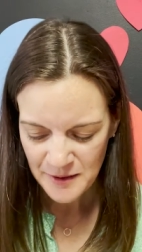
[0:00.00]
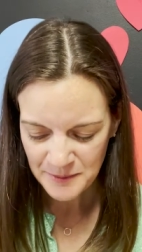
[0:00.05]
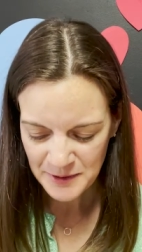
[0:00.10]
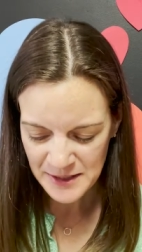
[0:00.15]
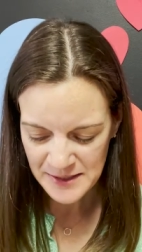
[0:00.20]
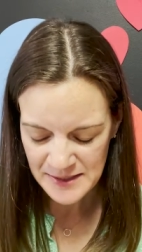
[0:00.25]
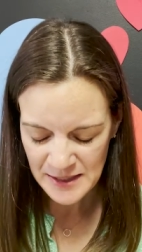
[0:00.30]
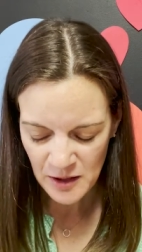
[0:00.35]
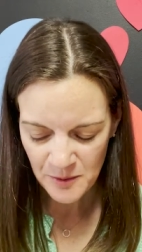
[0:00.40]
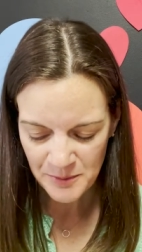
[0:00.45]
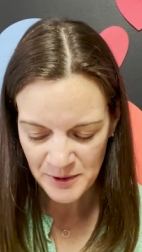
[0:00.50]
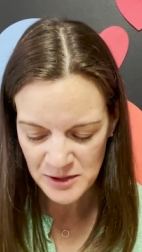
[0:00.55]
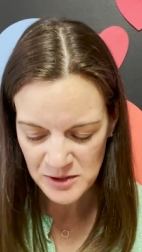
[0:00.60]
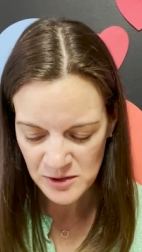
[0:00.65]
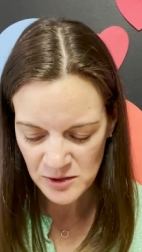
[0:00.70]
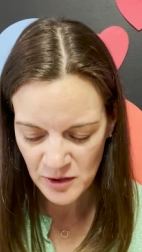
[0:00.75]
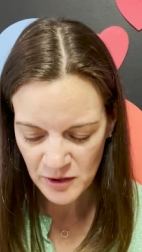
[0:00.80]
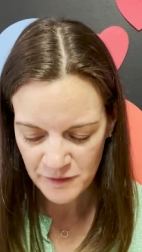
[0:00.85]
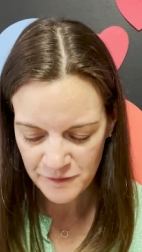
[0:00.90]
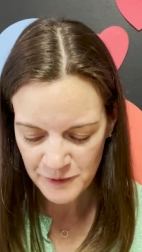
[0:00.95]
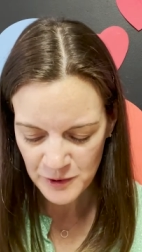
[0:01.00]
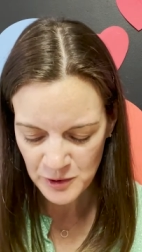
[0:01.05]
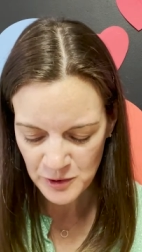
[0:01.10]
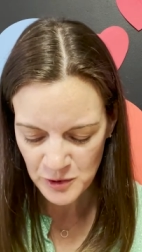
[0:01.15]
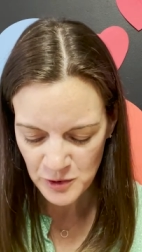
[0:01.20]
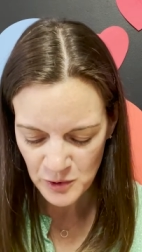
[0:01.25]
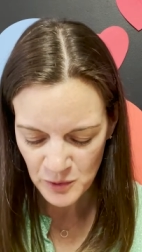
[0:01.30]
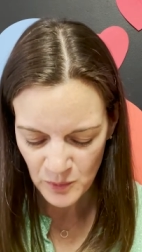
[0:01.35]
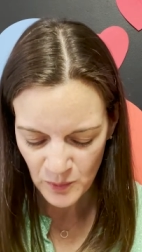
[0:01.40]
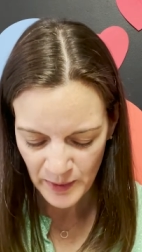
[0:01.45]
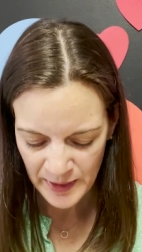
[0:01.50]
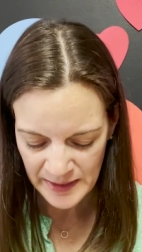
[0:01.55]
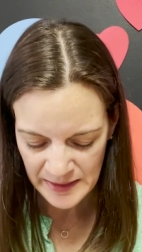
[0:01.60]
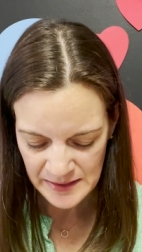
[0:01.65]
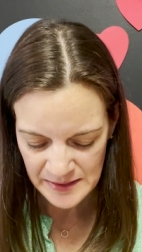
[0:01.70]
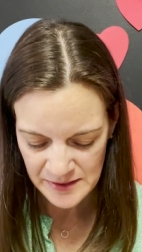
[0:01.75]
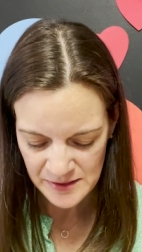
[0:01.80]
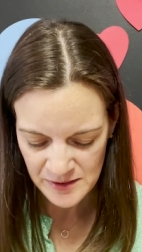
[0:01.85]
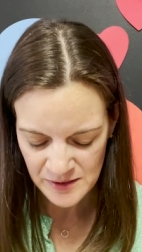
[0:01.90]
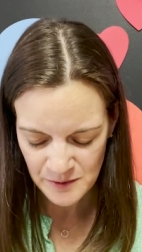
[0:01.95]
Please help us look for new
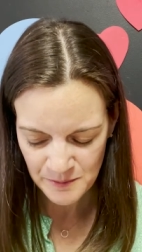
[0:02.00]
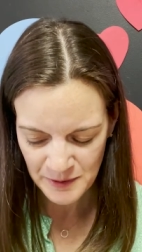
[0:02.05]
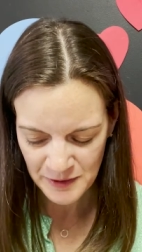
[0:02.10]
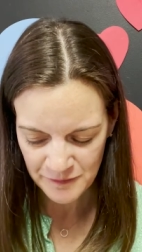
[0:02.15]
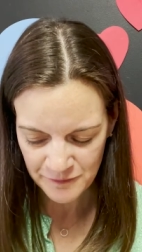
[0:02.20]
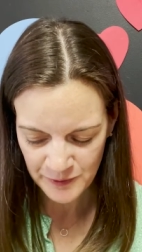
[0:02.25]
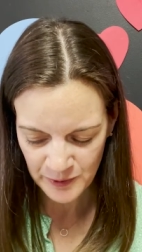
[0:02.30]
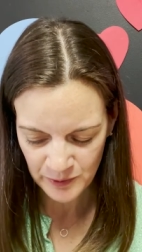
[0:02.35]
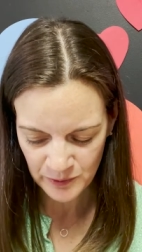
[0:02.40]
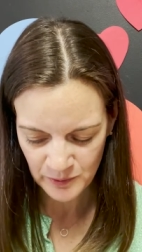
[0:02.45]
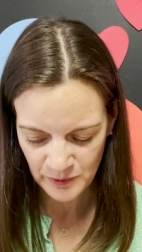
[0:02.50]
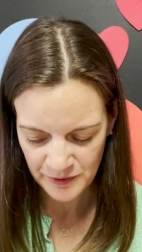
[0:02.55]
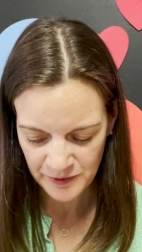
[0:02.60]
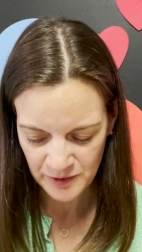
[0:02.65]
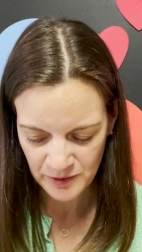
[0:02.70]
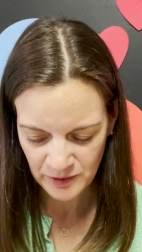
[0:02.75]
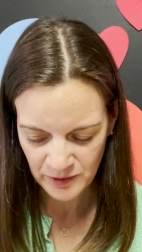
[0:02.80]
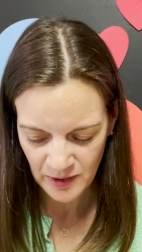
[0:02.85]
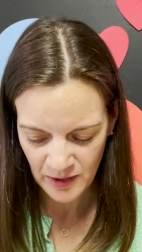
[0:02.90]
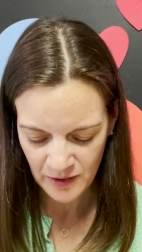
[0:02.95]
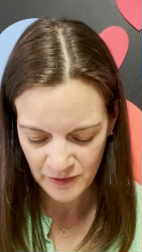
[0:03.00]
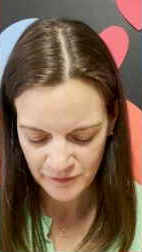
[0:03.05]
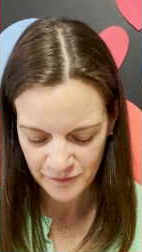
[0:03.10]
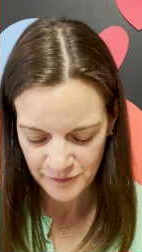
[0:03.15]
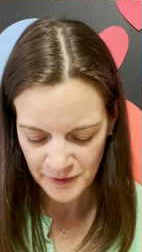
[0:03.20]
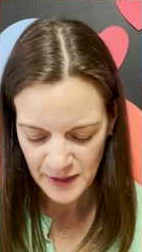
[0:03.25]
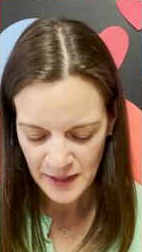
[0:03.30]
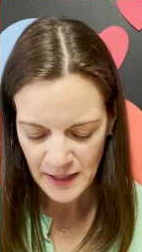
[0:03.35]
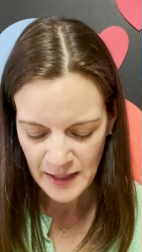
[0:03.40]
ways to be filled with Your love.